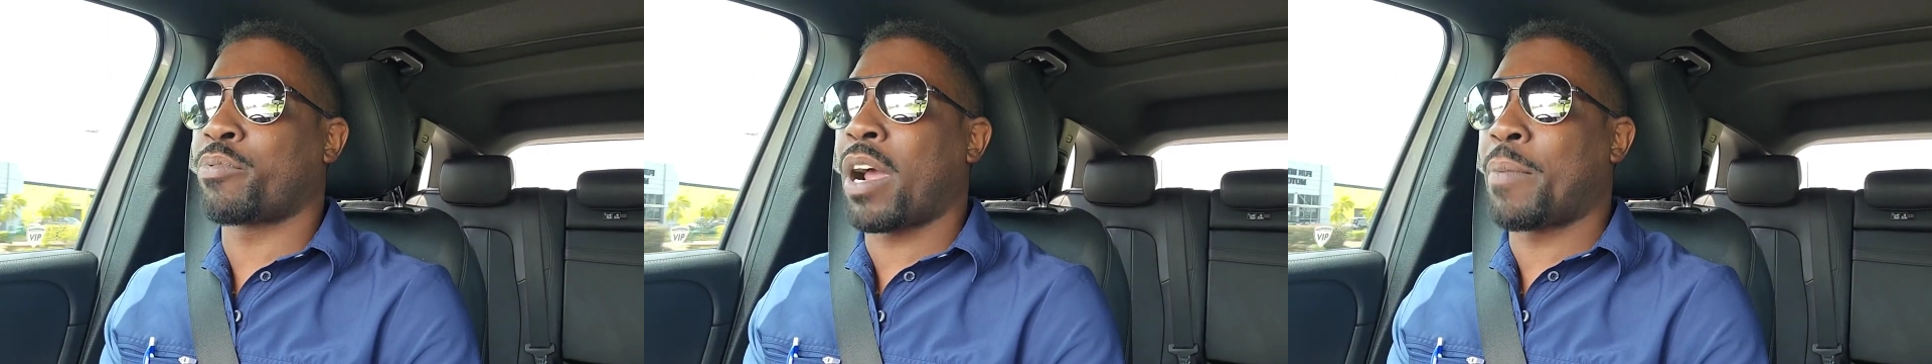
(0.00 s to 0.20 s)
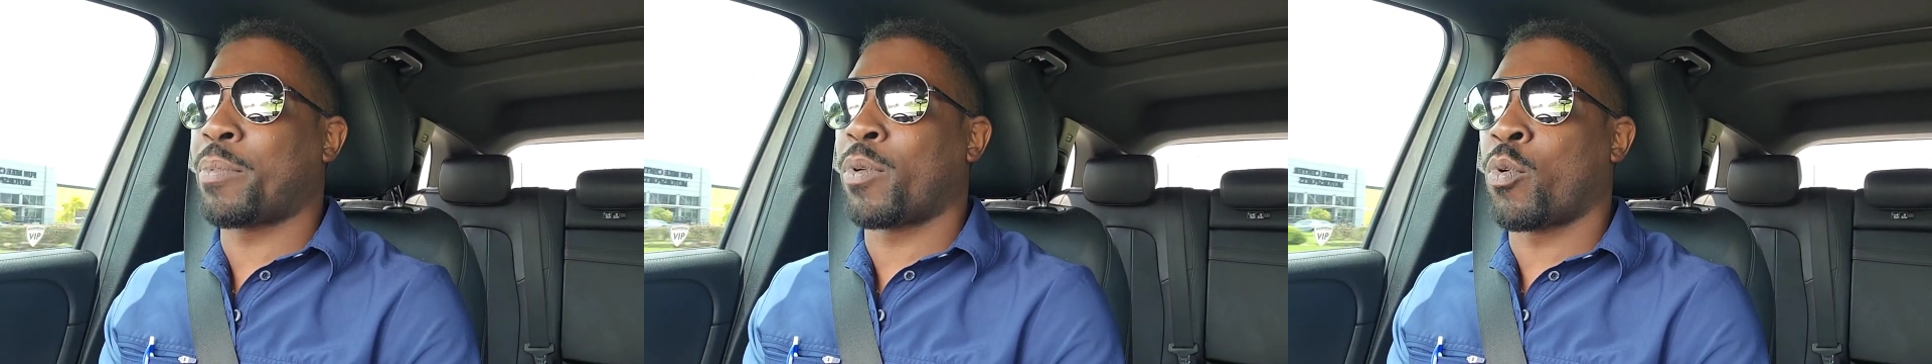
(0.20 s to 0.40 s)

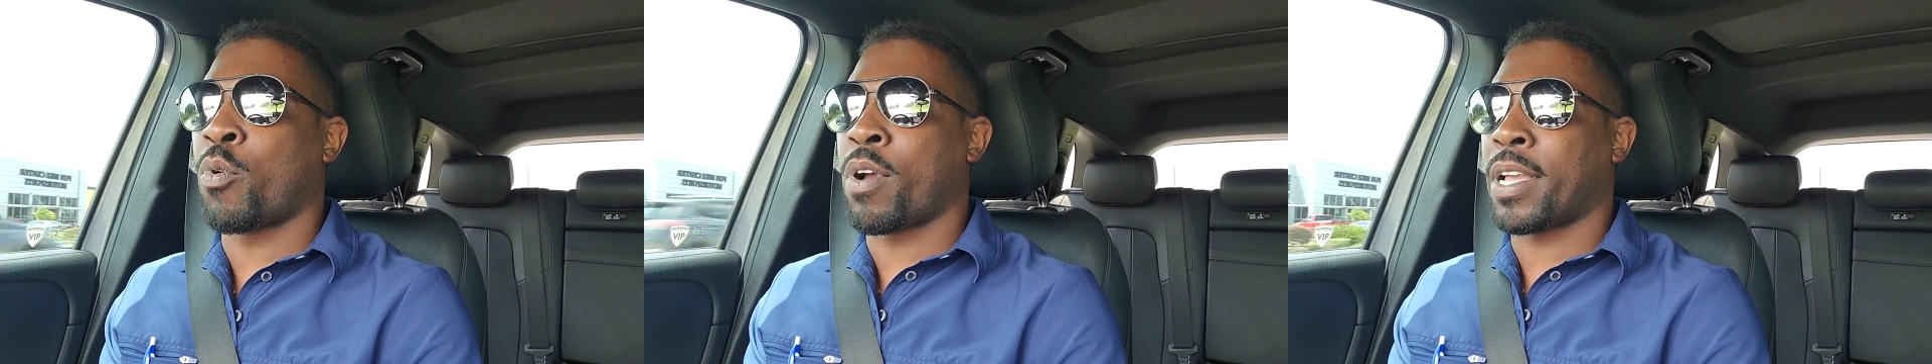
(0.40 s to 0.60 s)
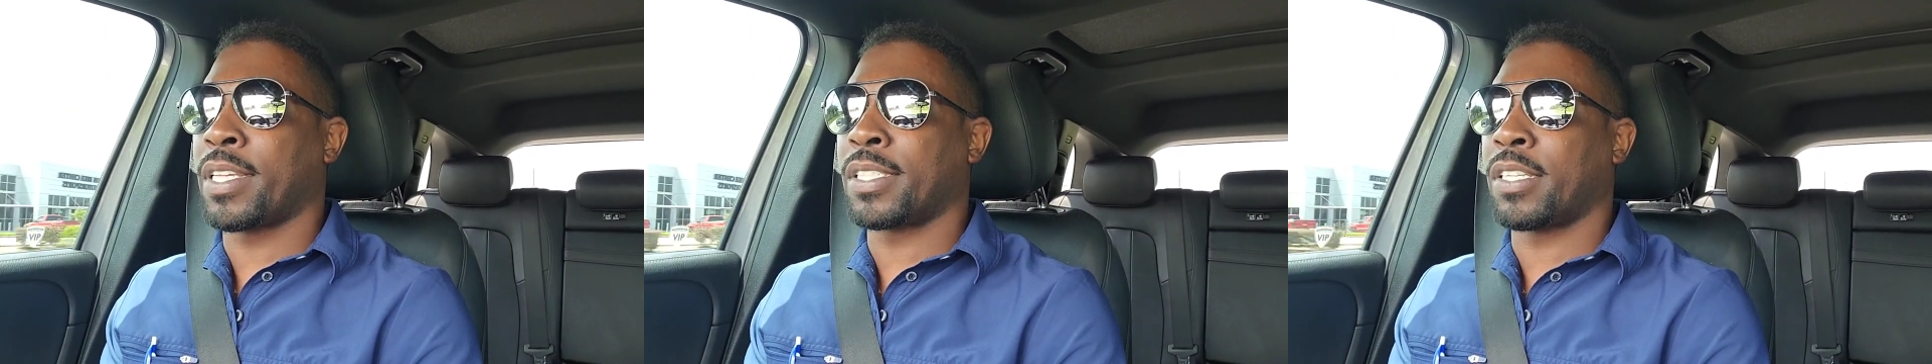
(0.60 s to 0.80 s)
proper
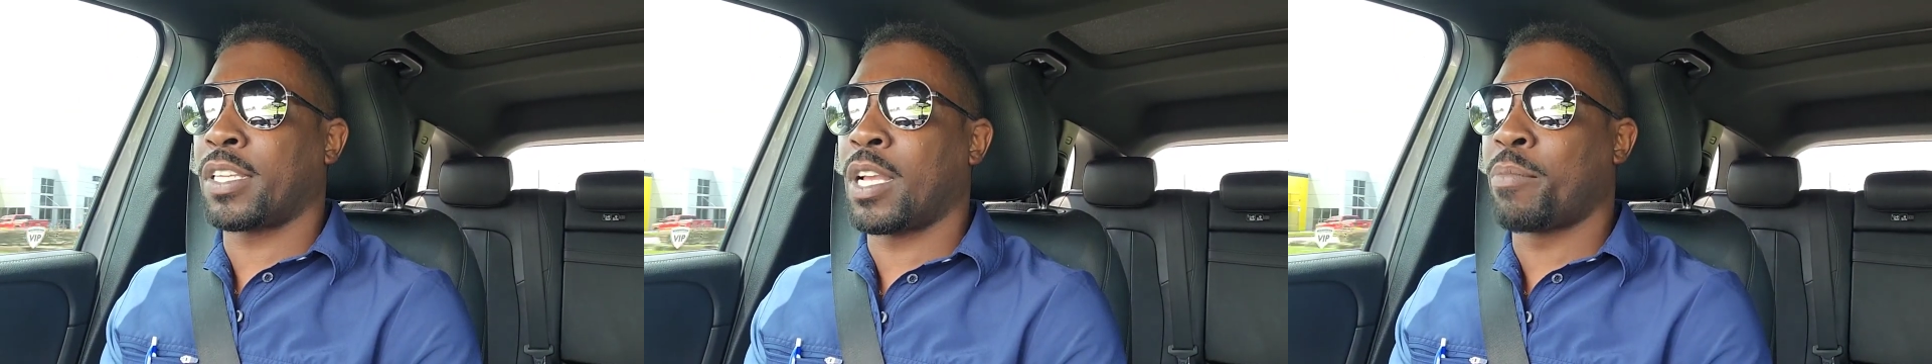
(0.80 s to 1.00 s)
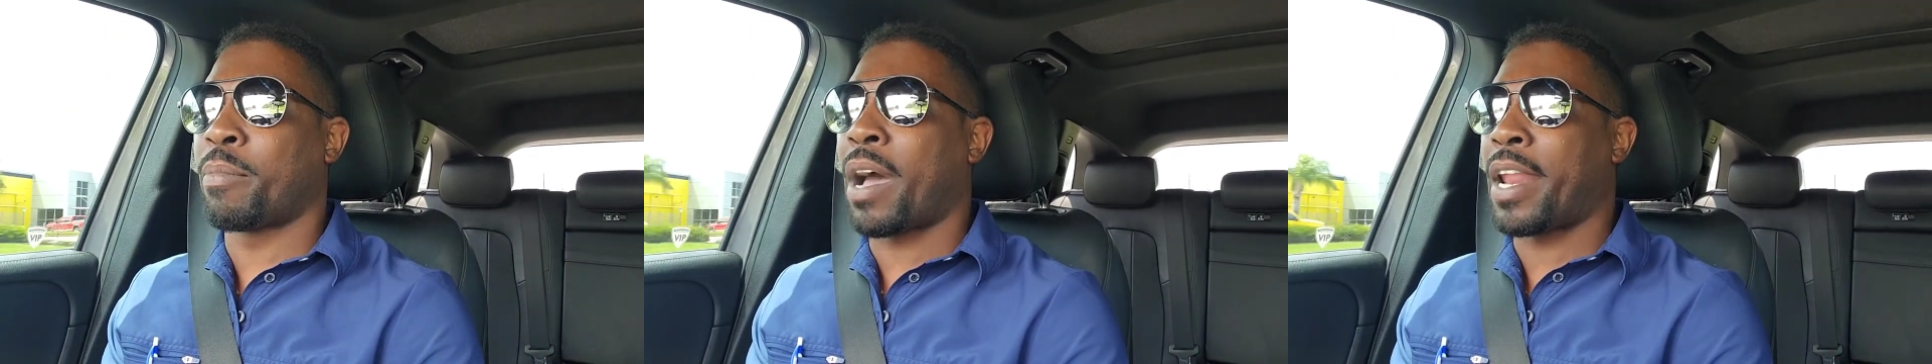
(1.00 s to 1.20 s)
organs so
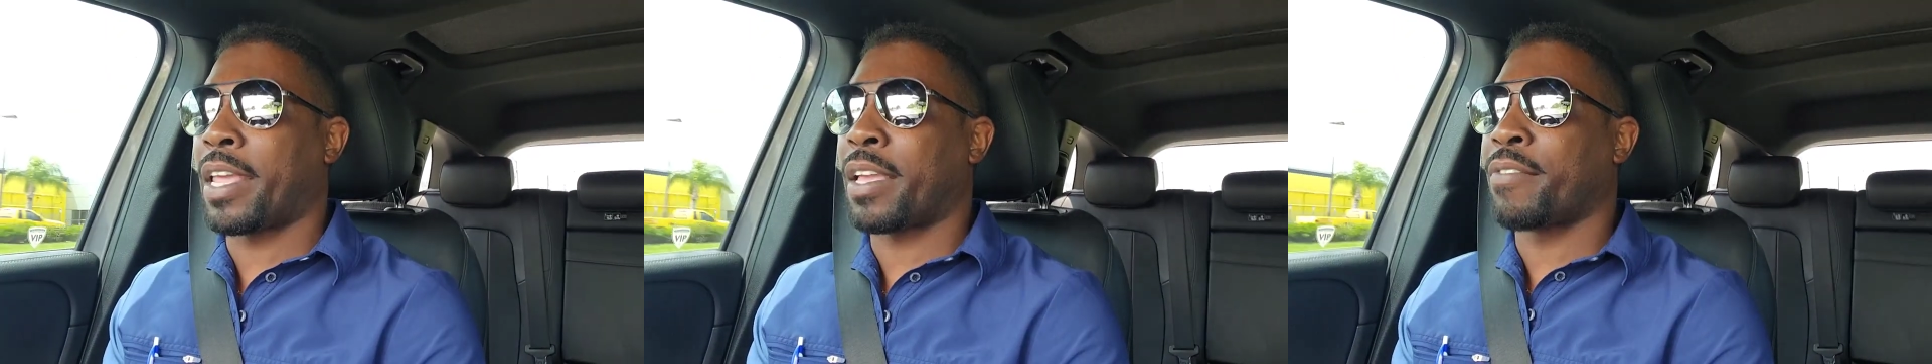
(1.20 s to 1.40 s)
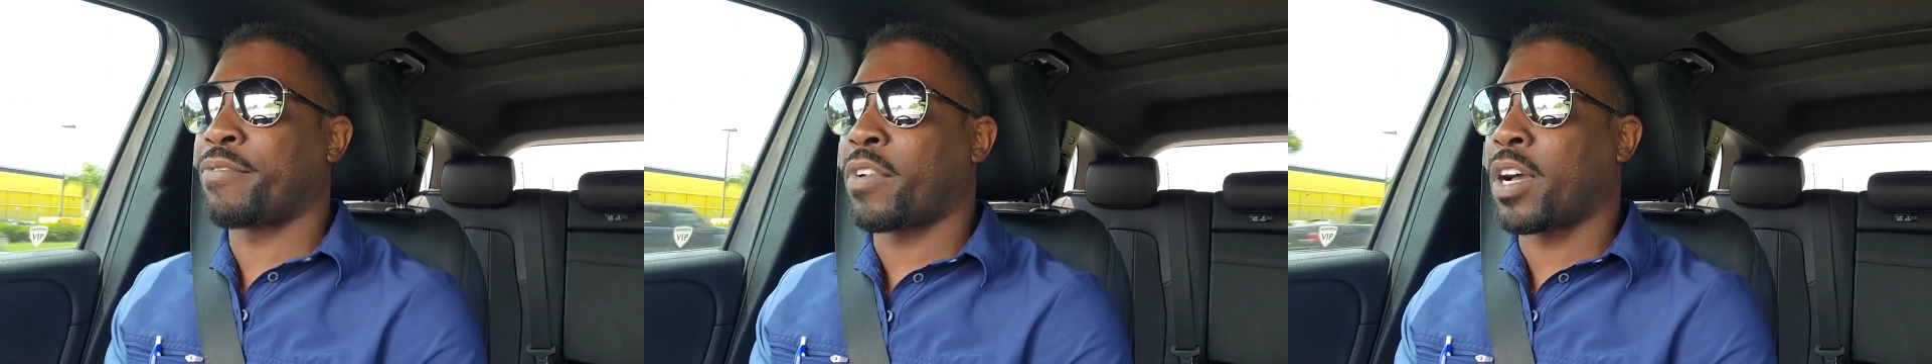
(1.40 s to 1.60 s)
your
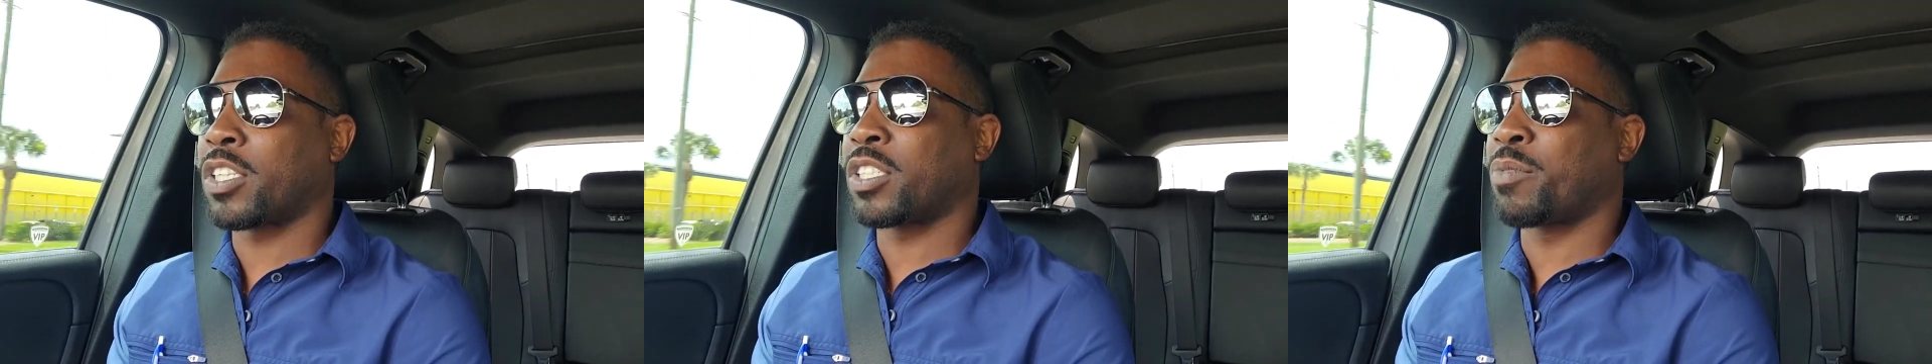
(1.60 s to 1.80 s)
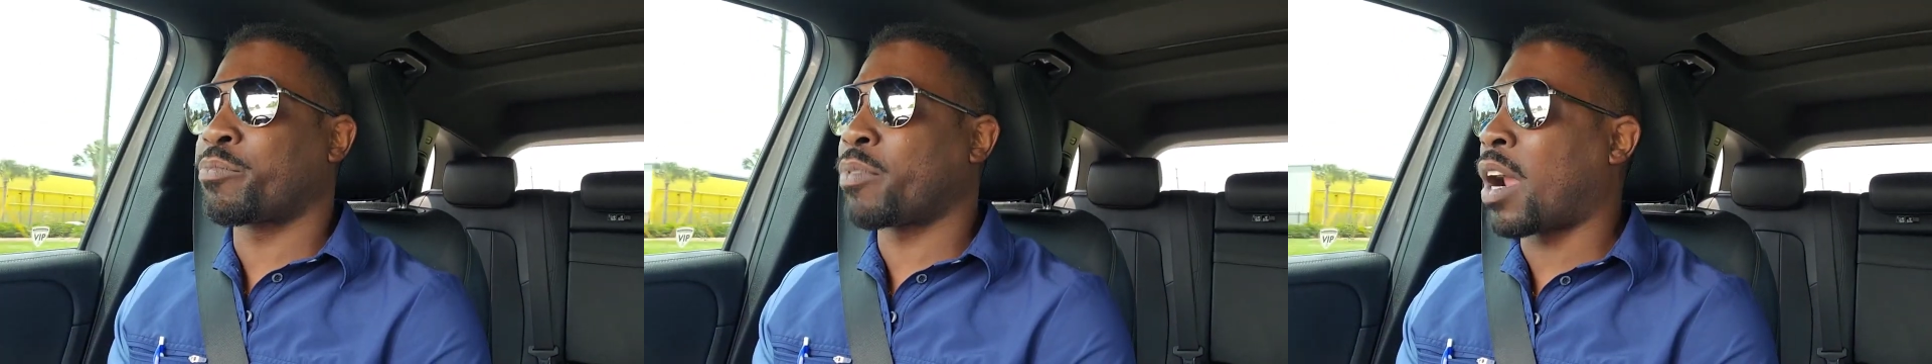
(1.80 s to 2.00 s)
body can
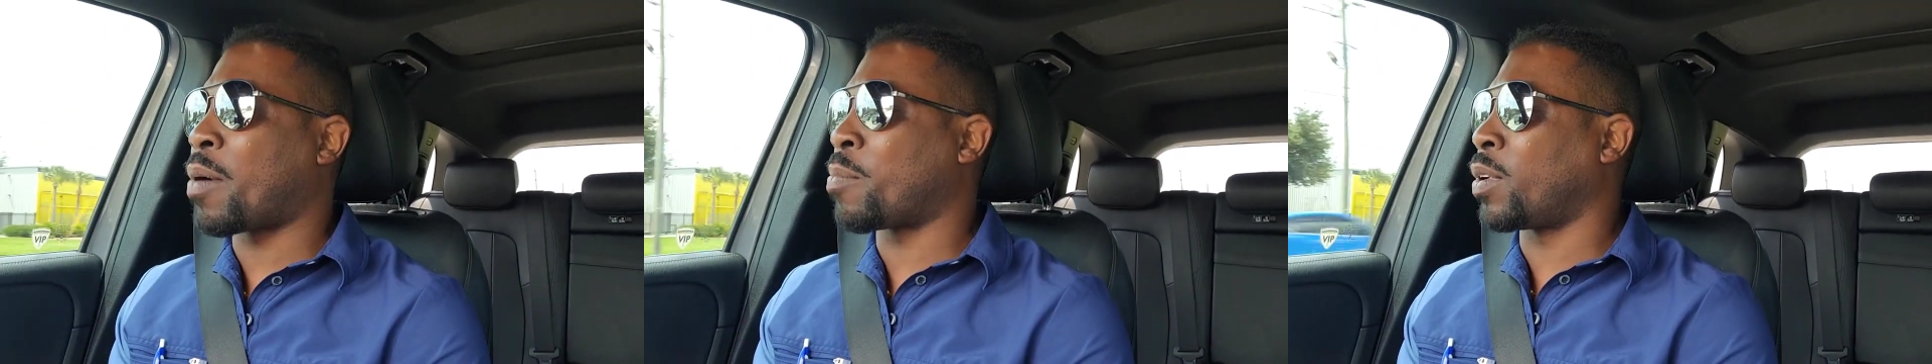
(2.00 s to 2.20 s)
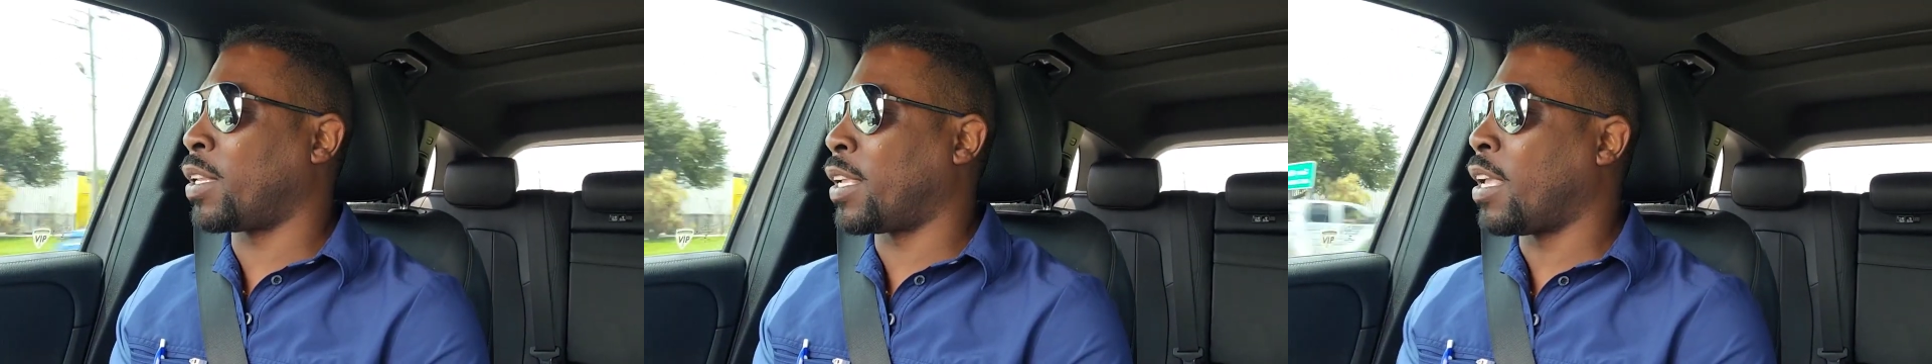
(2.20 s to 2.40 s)
function
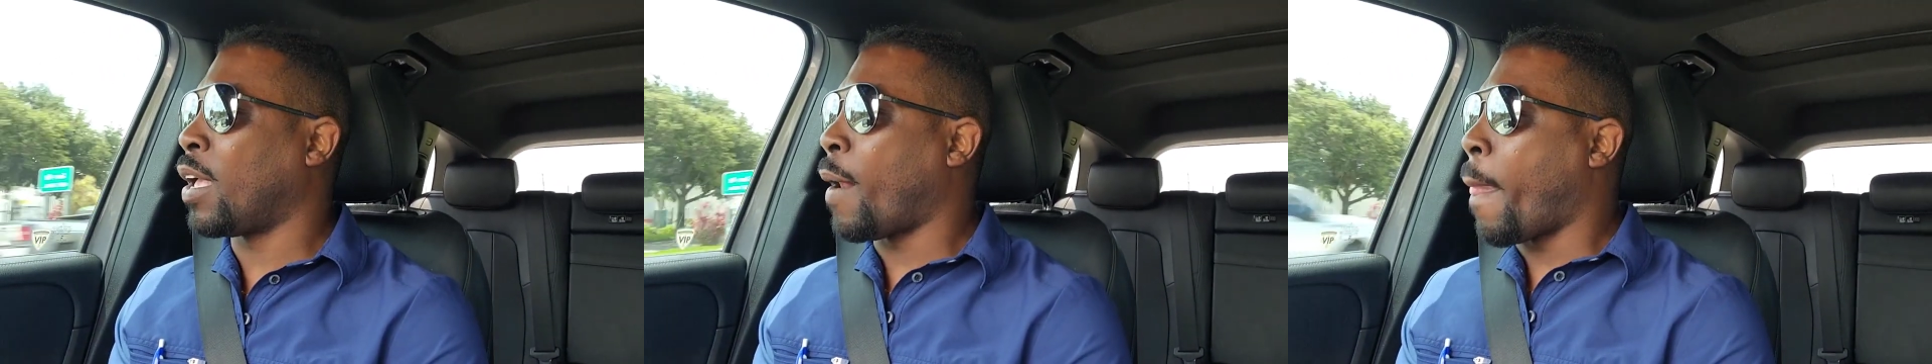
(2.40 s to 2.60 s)
properly.